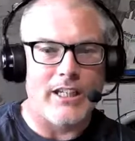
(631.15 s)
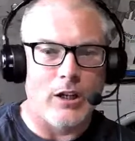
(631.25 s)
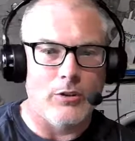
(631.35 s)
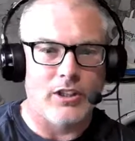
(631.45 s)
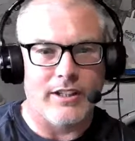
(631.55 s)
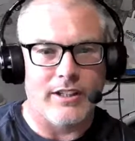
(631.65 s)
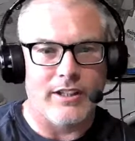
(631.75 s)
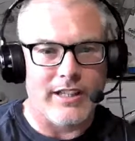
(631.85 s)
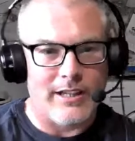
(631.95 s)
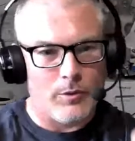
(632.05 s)
you know, so that
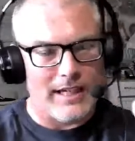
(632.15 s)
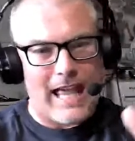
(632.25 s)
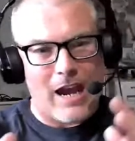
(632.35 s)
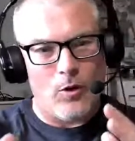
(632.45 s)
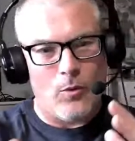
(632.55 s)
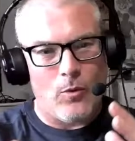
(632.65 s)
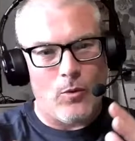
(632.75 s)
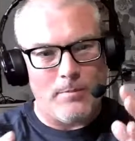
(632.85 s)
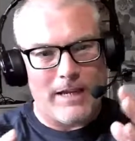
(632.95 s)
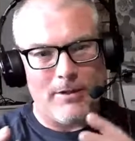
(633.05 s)
it would allow
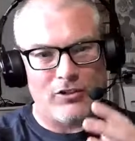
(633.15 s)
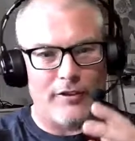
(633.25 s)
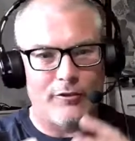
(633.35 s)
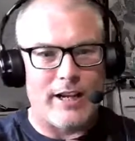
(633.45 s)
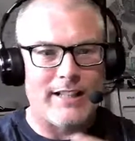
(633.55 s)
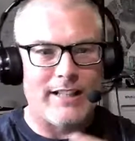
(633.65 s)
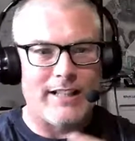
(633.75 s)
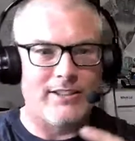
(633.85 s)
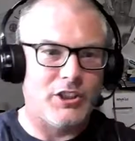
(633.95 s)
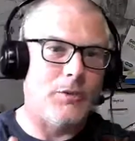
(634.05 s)
maybe a soft
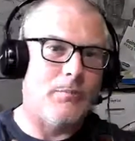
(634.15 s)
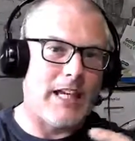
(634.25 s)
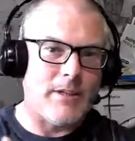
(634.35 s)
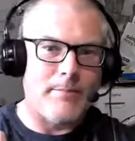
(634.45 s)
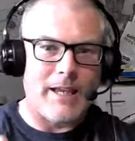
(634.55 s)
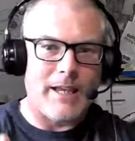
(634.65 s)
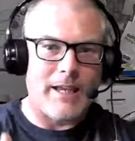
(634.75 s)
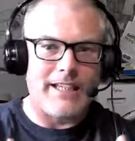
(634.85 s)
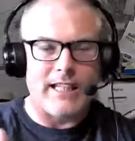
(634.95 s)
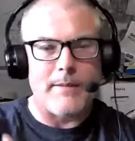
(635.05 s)
transition and maybe a
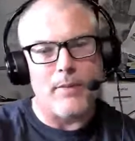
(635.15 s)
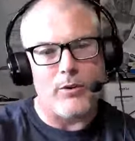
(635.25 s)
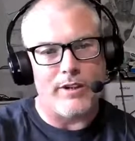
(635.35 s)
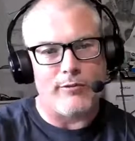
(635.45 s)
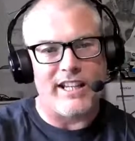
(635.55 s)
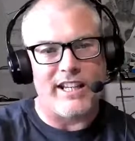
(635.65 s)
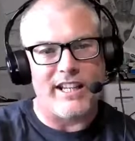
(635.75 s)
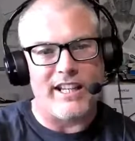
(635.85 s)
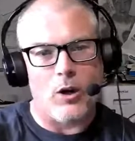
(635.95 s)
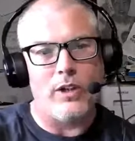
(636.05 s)
bedding in period for any
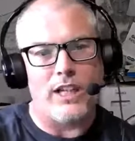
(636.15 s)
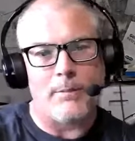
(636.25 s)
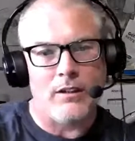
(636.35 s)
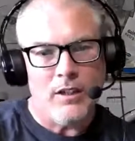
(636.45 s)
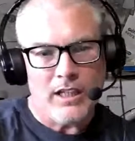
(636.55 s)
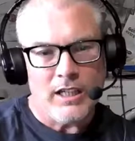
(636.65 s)
goalkeeper